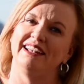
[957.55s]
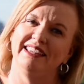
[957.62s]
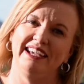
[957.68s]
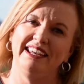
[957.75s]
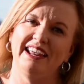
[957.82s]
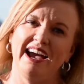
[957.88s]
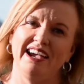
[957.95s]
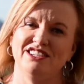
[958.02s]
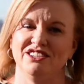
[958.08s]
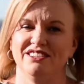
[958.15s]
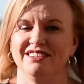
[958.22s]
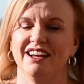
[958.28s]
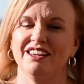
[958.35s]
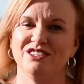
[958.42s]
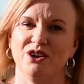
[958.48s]

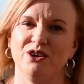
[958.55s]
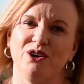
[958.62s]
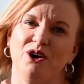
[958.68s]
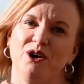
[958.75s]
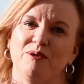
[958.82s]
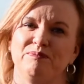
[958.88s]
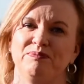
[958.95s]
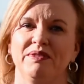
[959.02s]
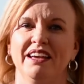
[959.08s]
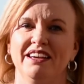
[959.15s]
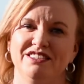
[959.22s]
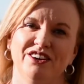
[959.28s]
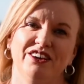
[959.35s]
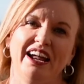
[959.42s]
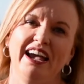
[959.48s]

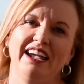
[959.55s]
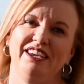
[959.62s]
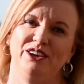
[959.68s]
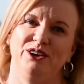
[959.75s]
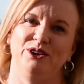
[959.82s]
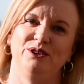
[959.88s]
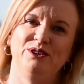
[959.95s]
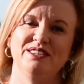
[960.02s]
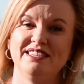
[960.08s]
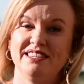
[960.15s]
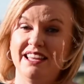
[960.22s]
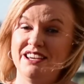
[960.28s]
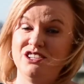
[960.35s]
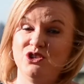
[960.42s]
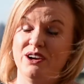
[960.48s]

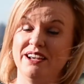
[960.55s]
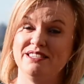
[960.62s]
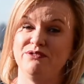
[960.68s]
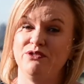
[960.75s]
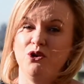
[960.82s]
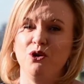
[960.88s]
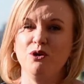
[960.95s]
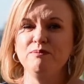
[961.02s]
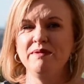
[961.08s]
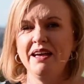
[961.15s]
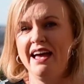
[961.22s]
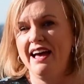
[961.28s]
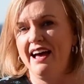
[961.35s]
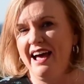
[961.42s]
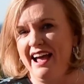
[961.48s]
eliteagent.com.au/transform,
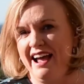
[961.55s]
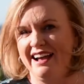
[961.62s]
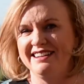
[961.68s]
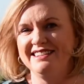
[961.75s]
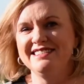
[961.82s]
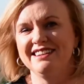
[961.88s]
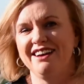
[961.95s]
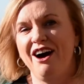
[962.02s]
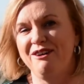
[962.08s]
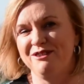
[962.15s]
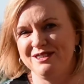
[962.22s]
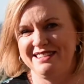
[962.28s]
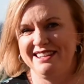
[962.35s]
and I will